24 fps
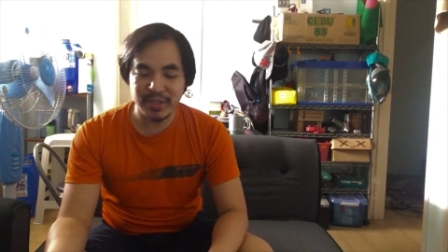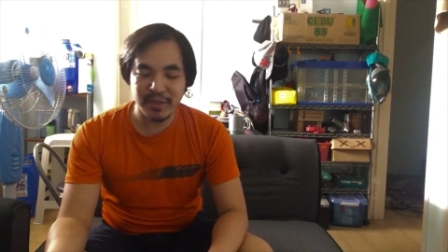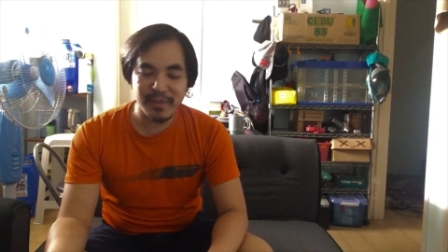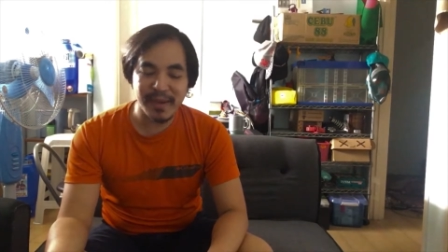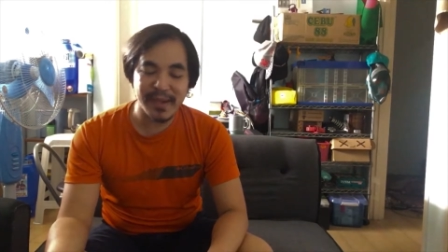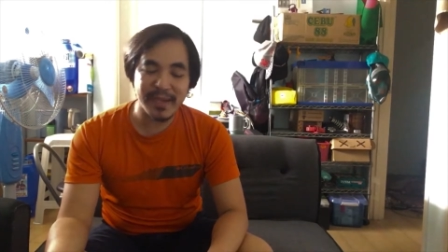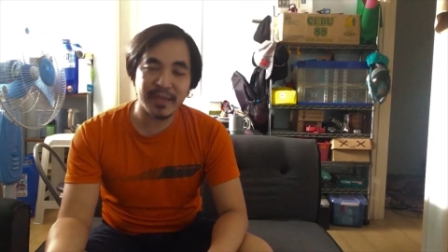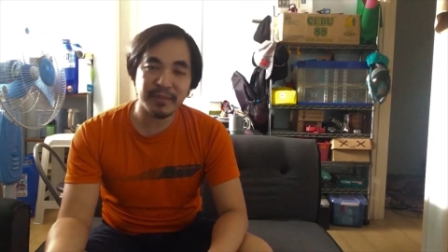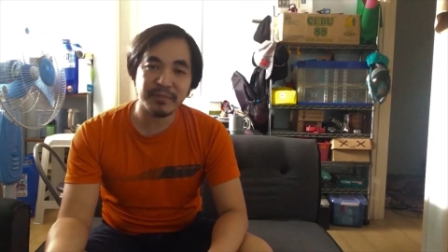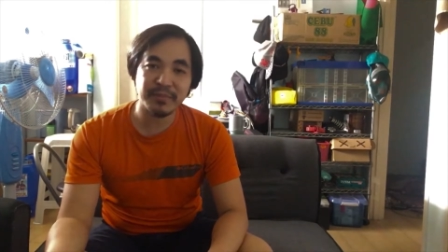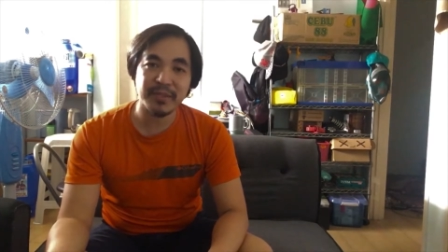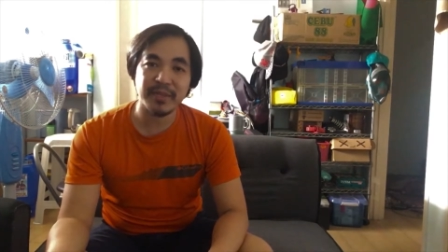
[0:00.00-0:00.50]

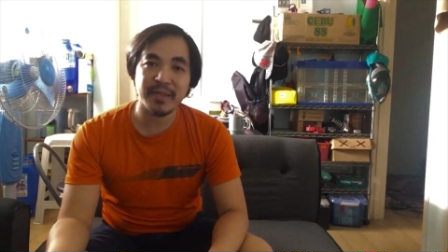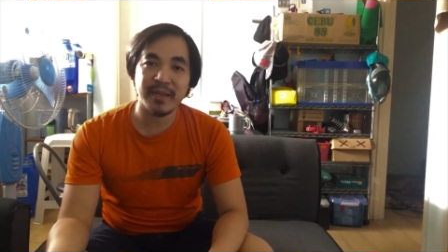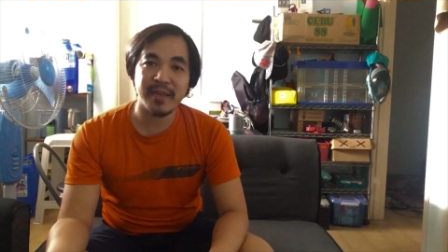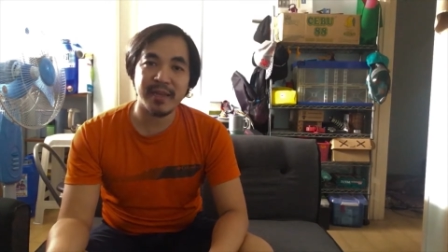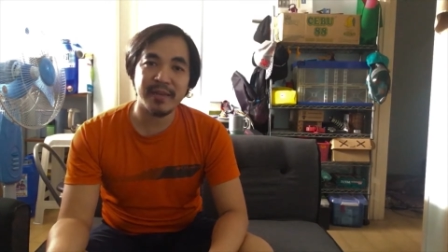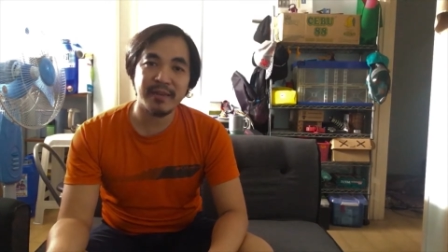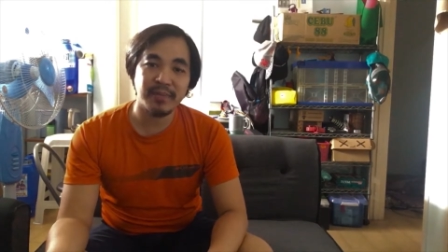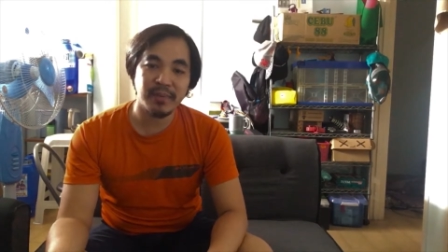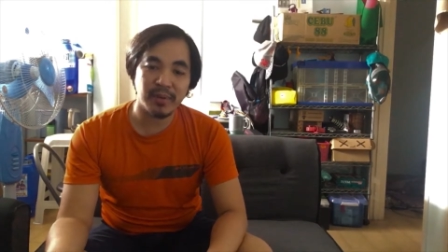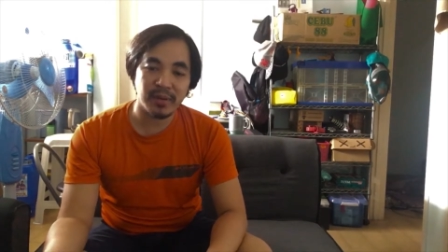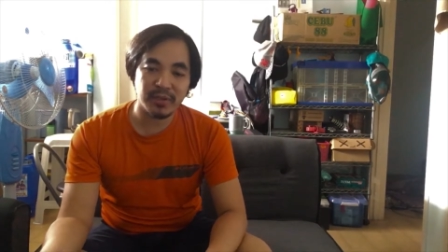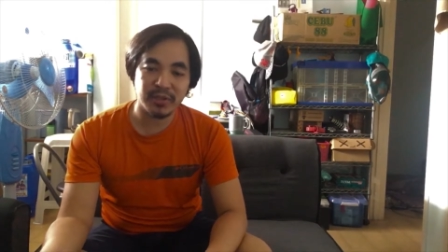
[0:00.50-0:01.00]
items that
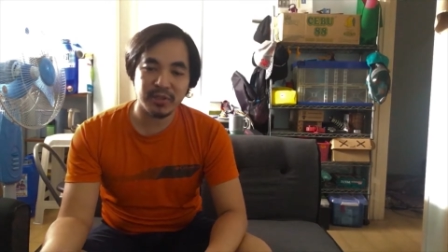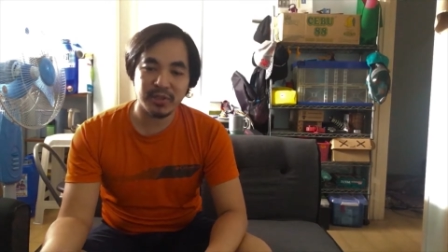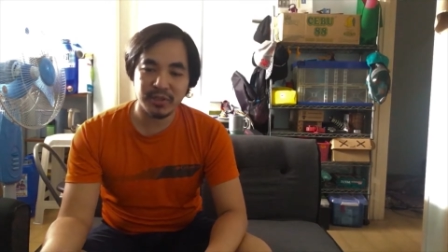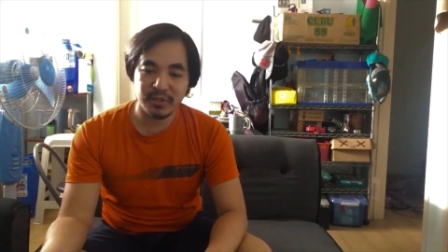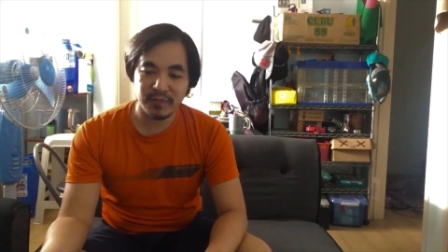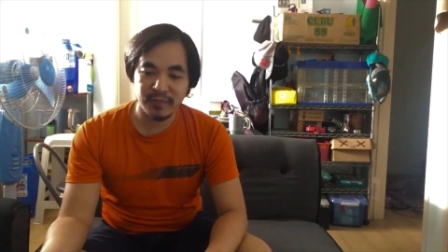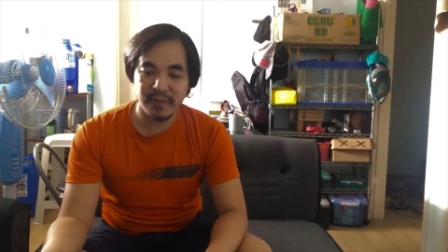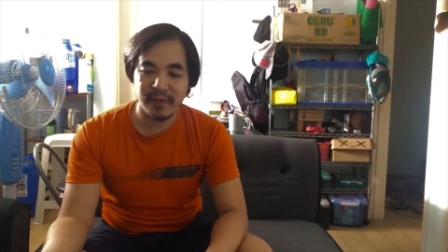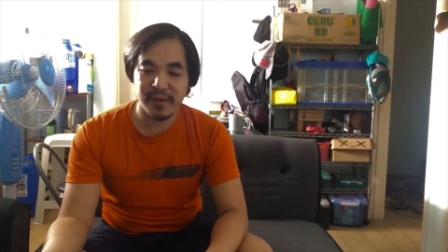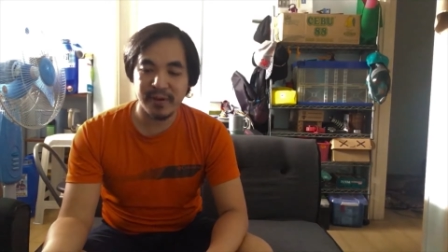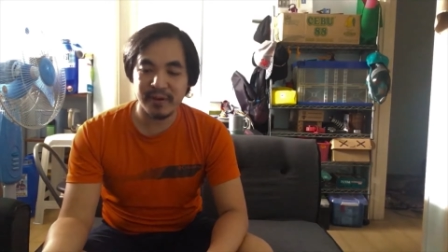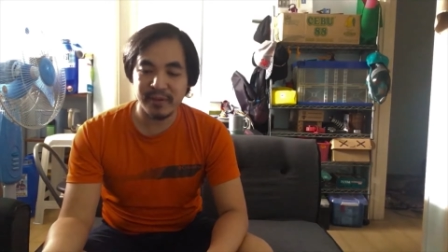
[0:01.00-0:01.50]
I bought
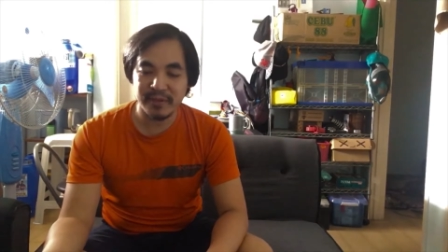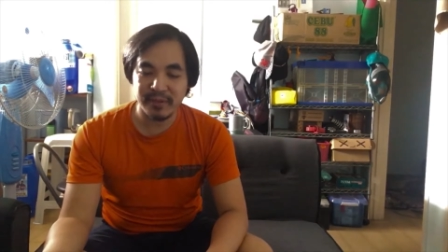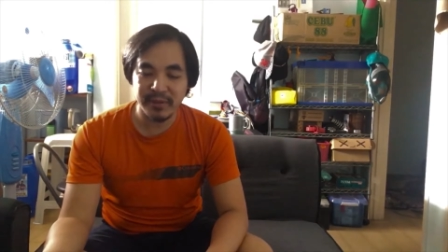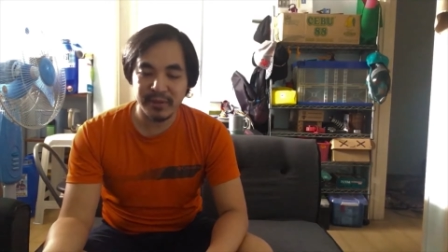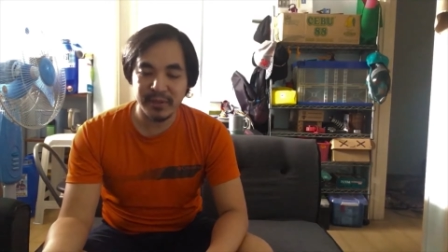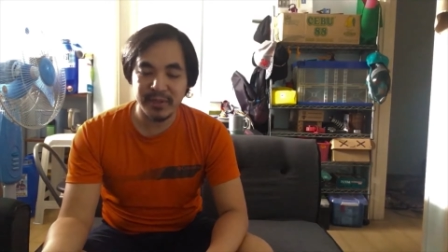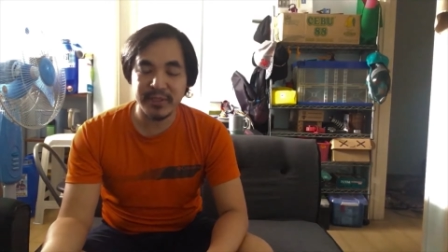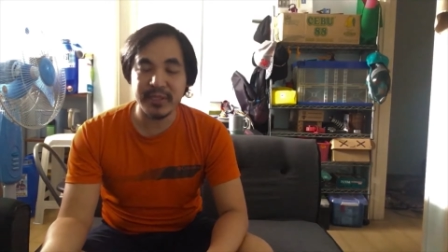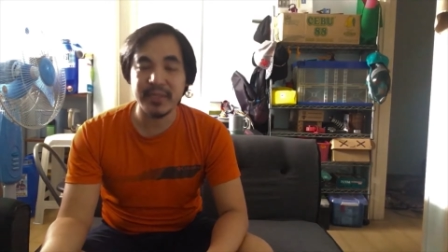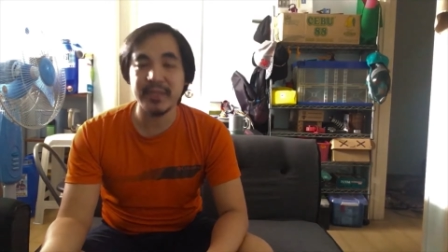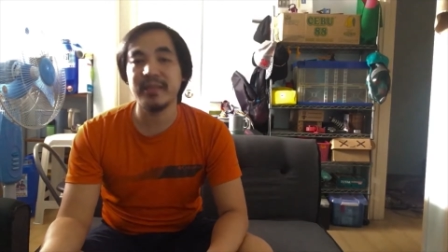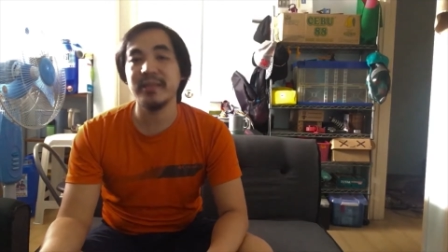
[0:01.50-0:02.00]
fairly
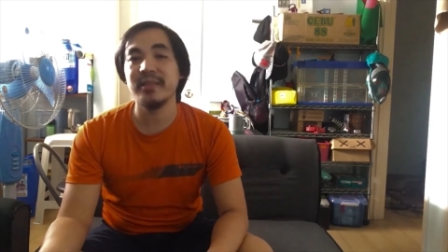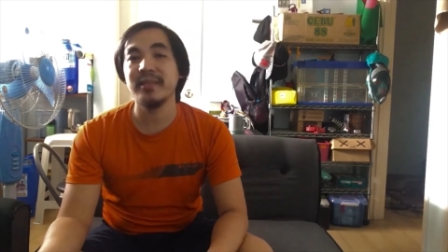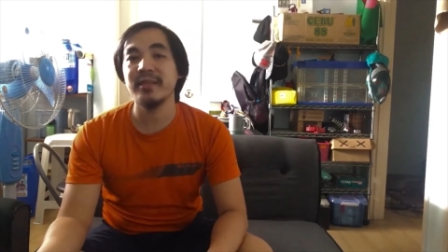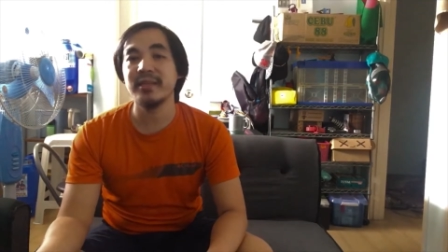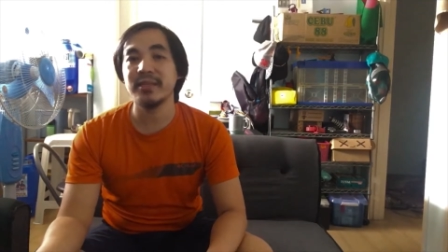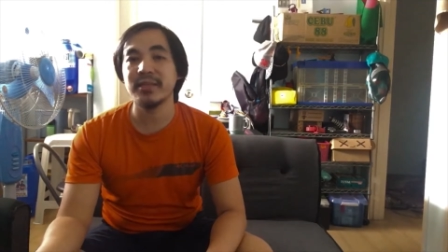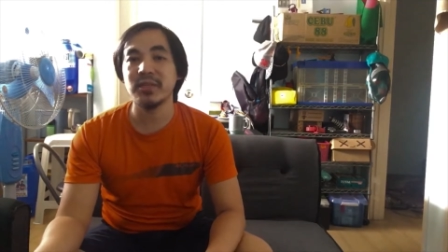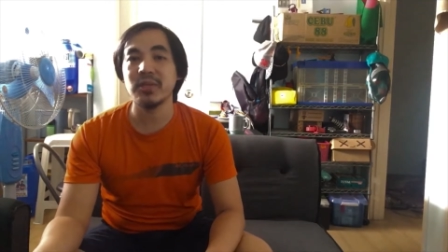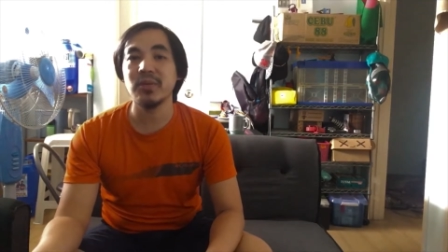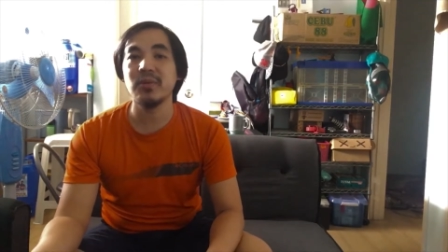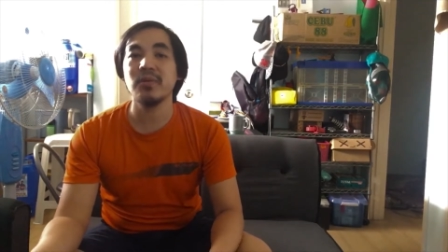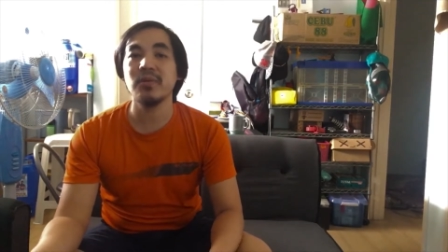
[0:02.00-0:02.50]
recently, so